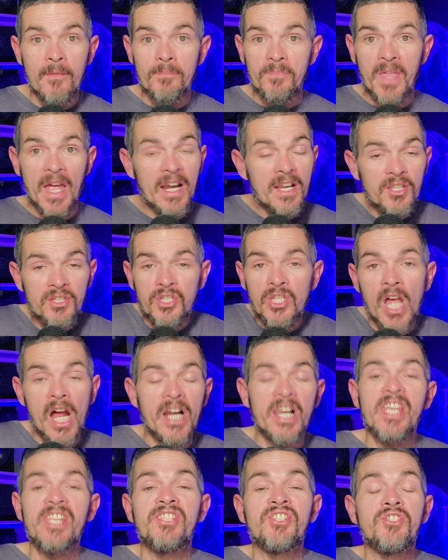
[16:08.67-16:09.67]
That is
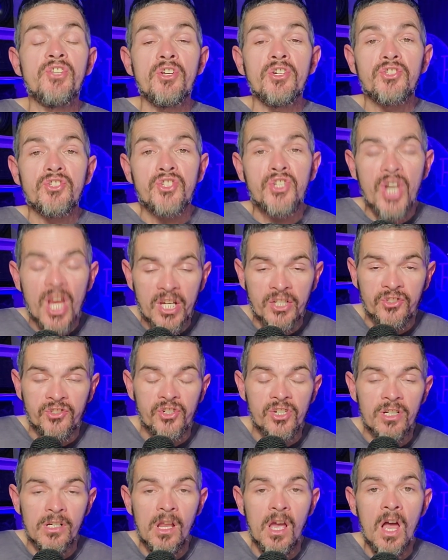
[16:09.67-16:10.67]
not a
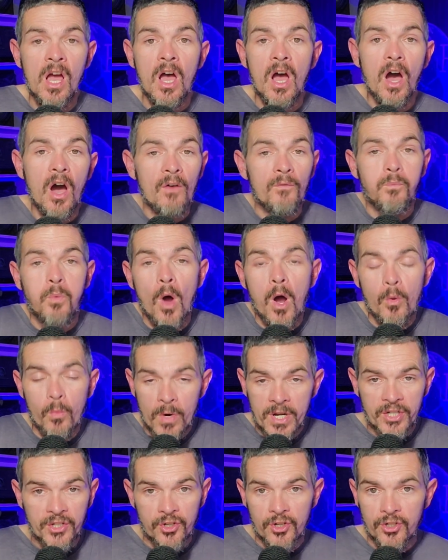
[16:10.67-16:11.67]
suggestion of what
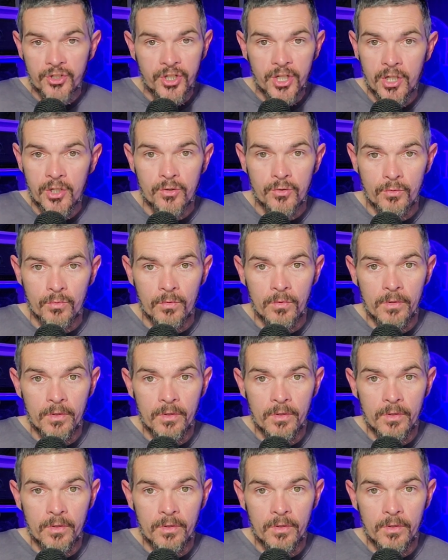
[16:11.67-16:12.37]
we should do.